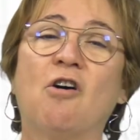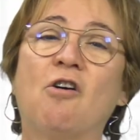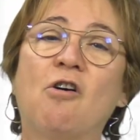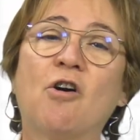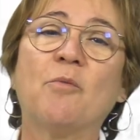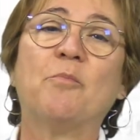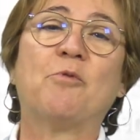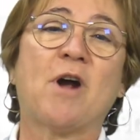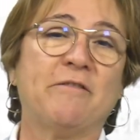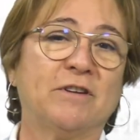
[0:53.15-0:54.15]
or
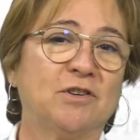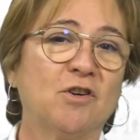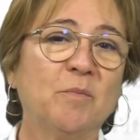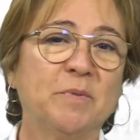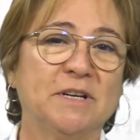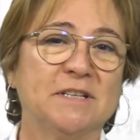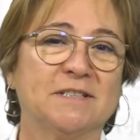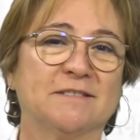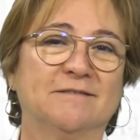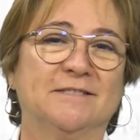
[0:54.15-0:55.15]
private companies.